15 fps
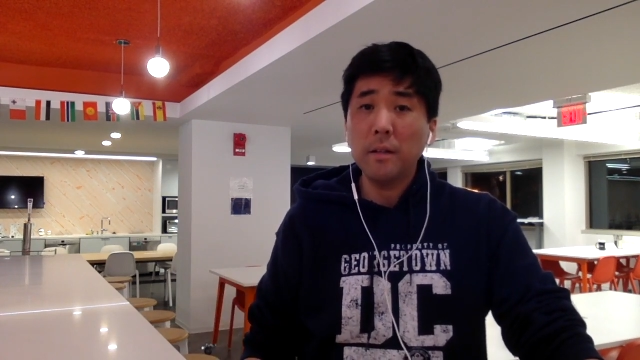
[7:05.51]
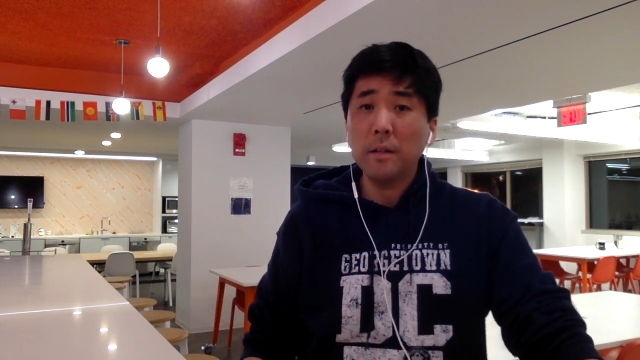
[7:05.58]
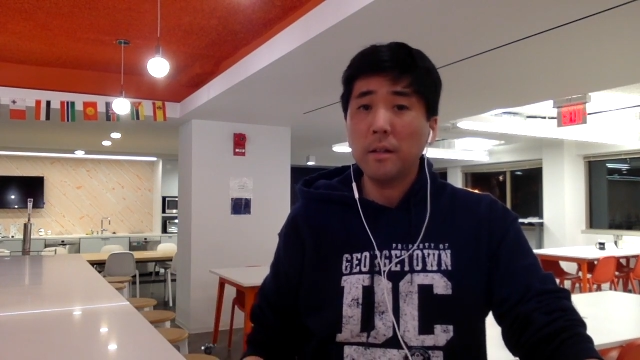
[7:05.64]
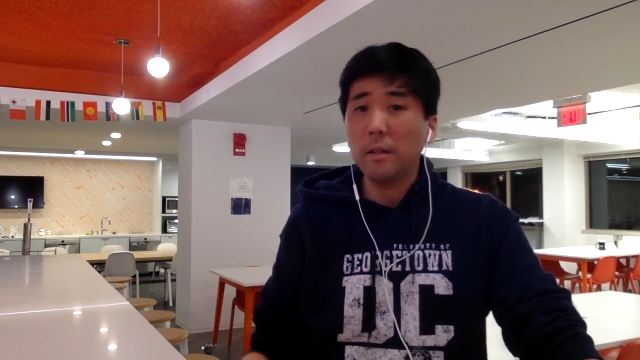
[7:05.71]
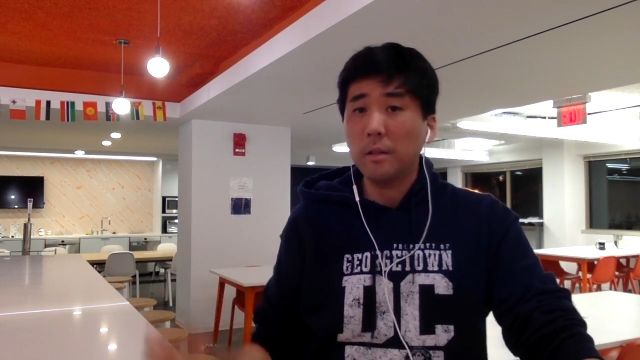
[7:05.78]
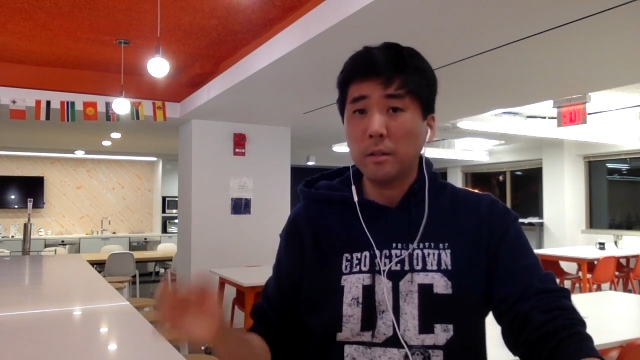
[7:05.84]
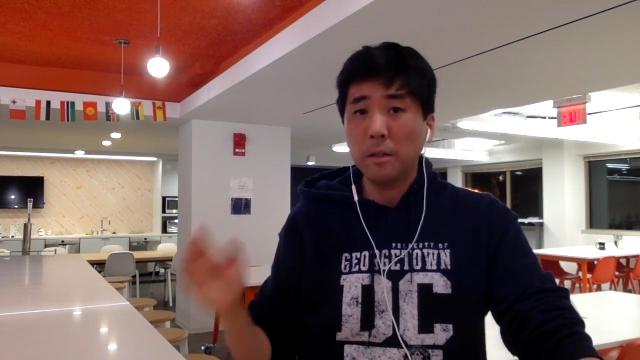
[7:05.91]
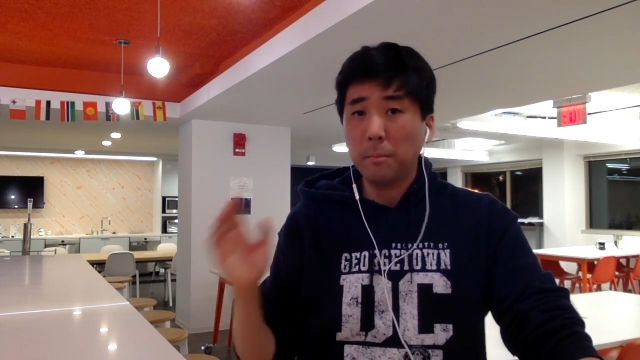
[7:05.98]

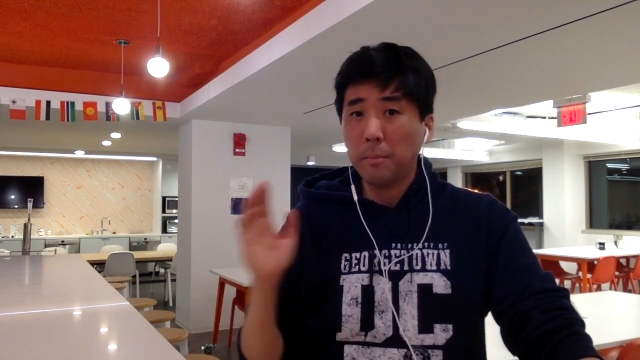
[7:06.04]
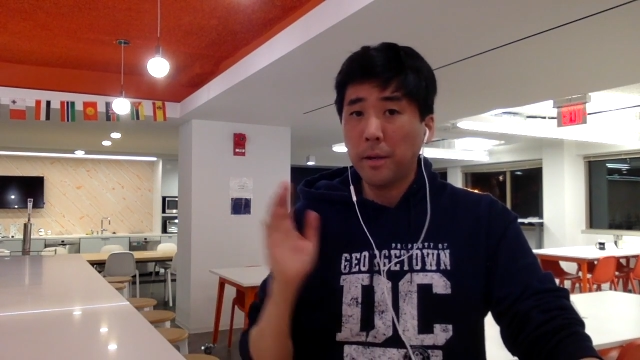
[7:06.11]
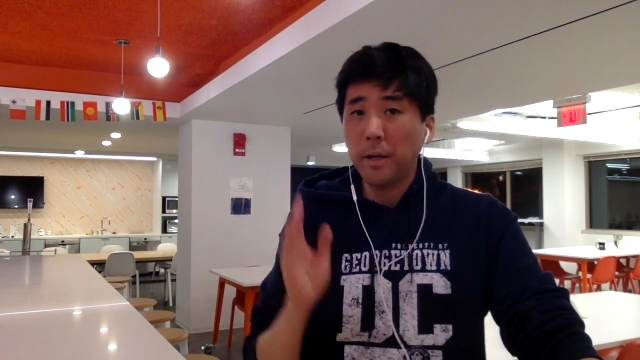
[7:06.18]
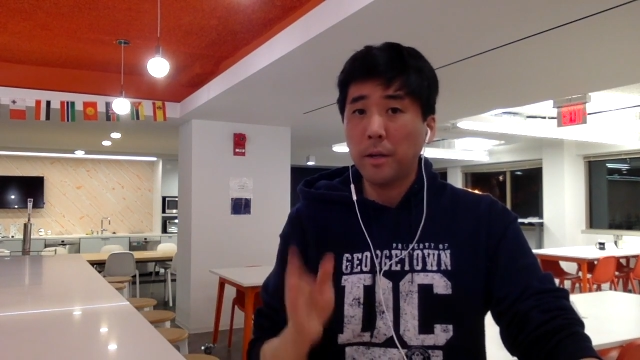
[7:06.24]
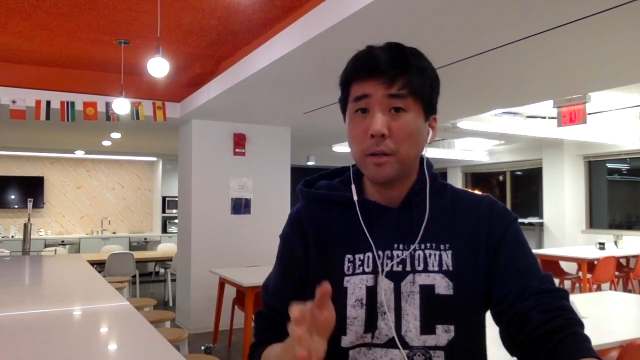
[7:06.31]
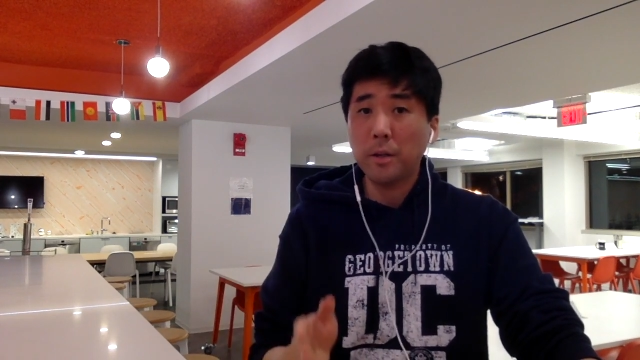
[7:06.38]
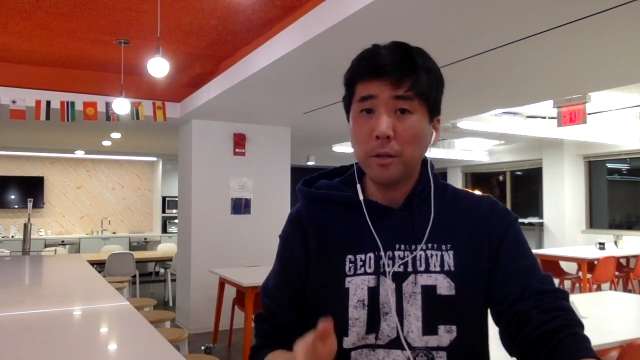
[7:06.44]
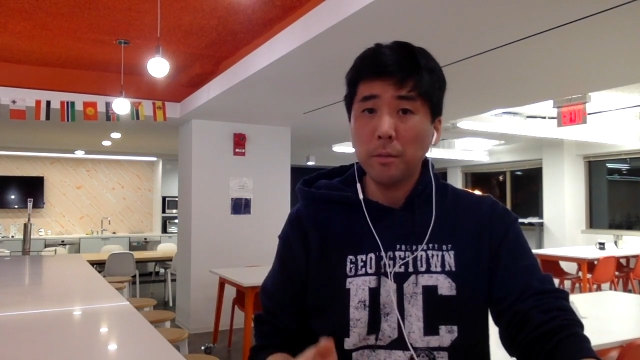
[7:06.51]
It's the
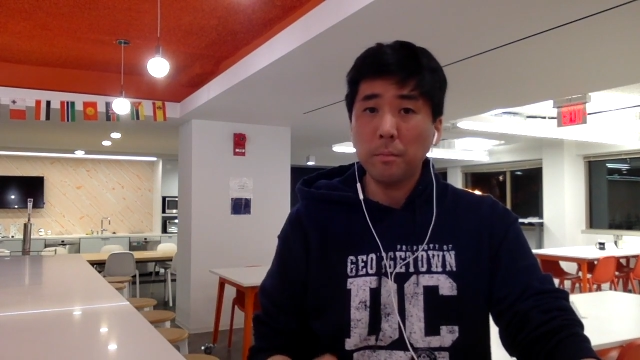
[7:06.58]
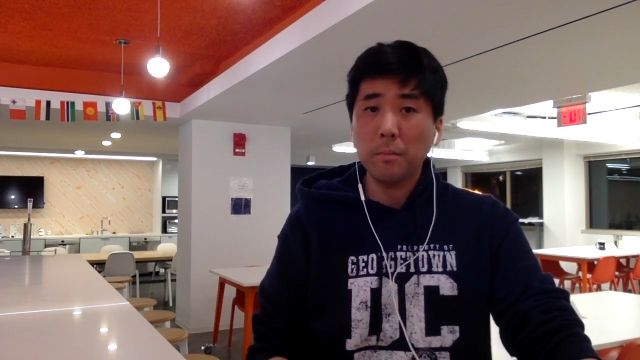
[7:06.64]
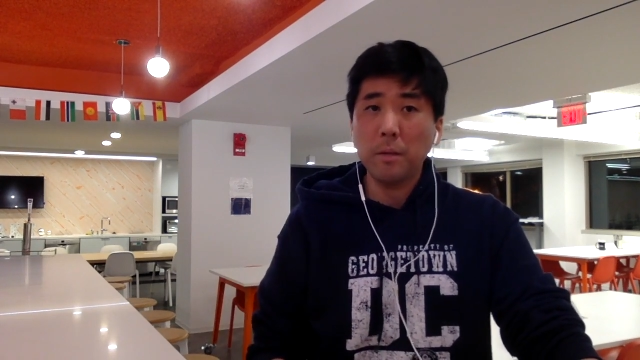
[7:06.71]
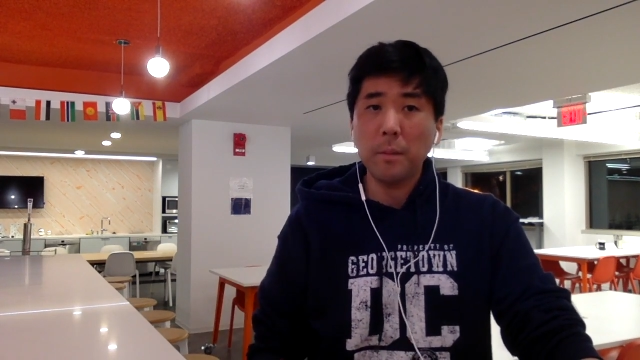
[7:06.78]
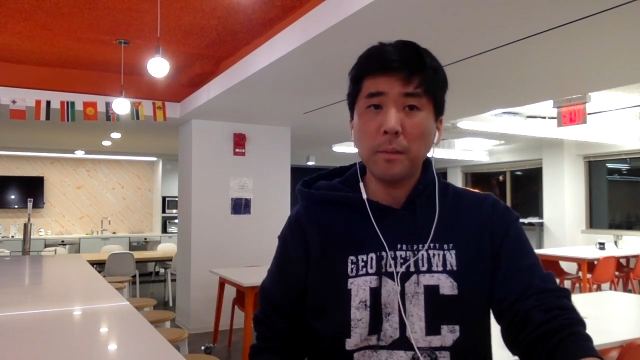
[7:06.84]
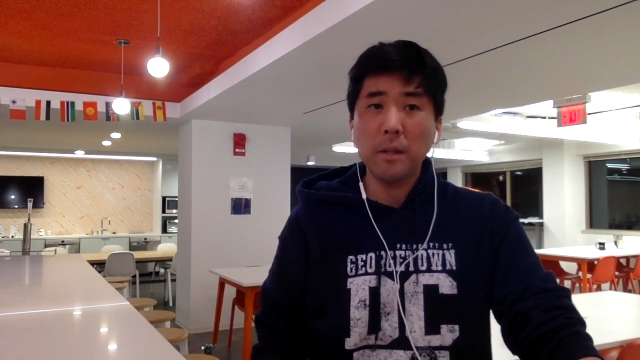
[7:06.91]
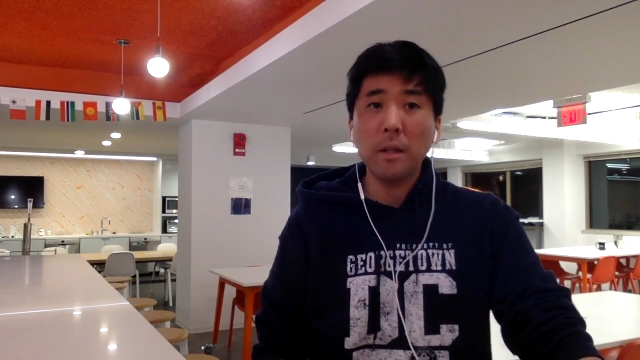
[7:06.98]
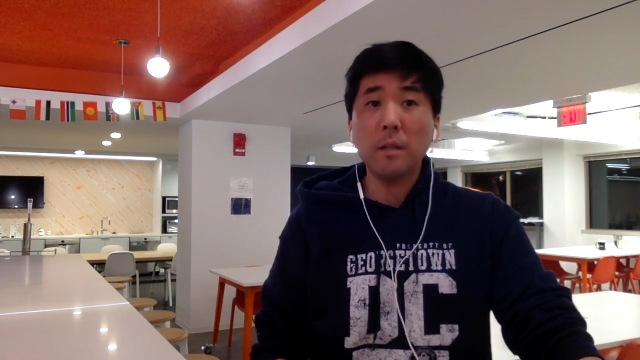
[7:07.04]
peer group. I mean,